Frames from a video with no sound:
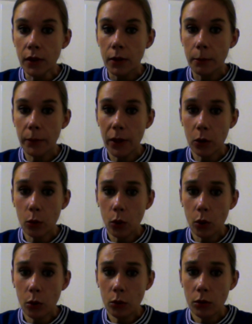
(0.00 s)

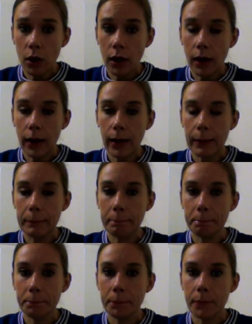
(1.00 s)
Millwall,
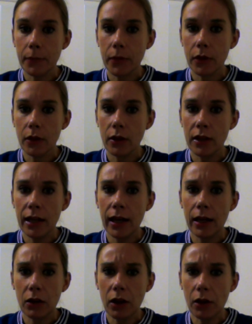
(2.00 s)

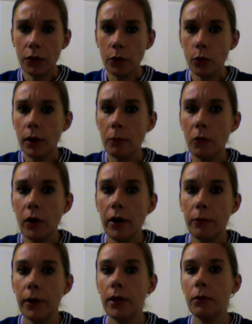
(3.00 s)
yeah, I thought that might
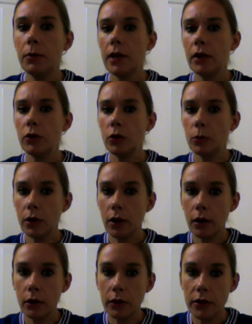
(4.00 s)
have been a potential
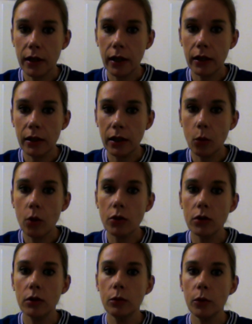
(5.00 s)
banana skin, and it
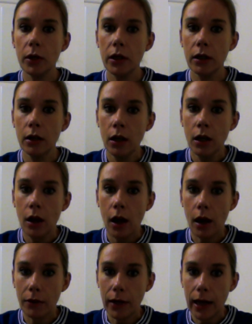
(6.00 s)
wasn't. We
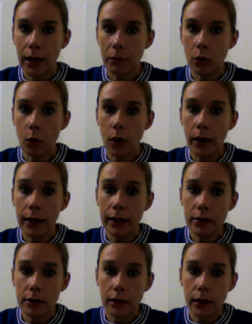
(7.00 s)
overcame them quite
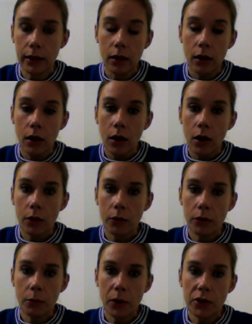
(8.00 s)
easily.
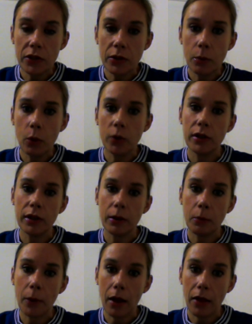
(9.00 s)
The most disappointing thing
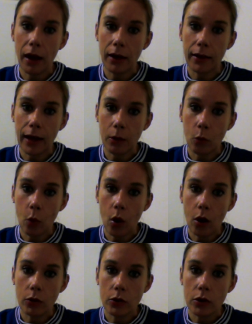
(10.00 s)
about that game
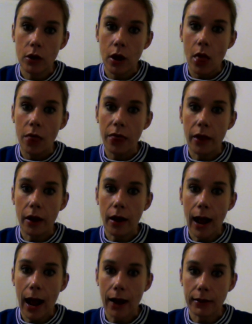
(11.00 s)
was that I
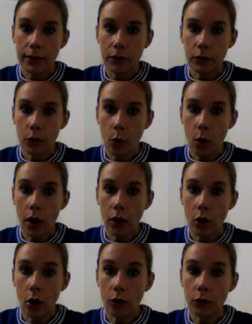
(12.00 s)
had given quite a
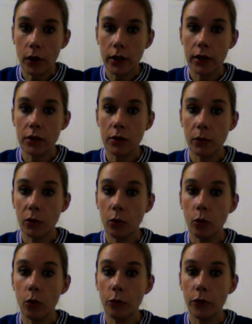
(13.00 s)
lot of credit to
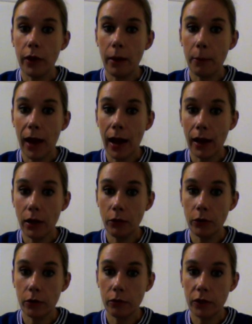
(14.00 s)
Millwall for their
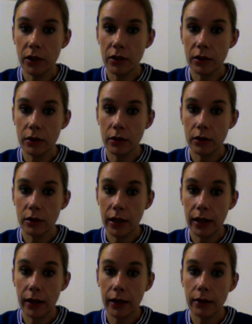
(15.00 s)
behaviour in recent
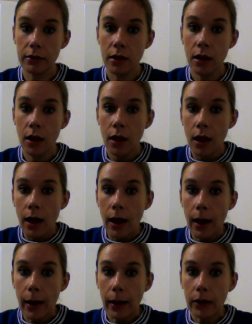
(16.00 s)
years,
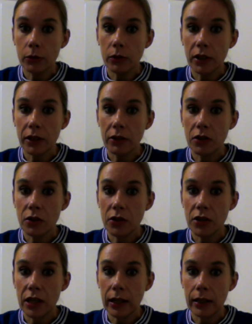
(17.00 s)
only to
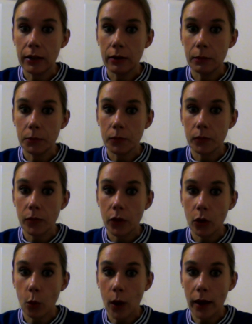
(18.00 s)
see
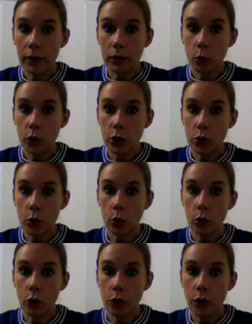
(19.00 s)
when we
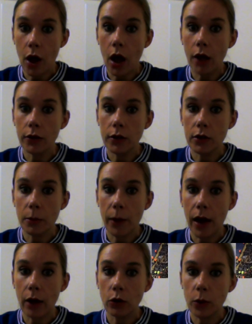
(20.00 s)
scored the third that
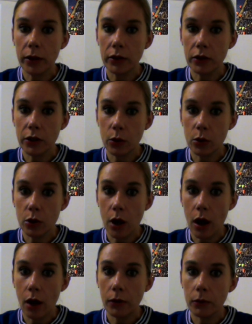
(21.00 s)
about 20 or
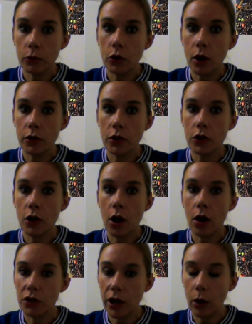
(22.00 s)
so of them tried to
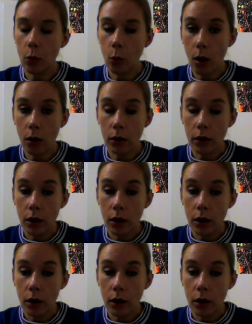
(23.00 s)
charge L1,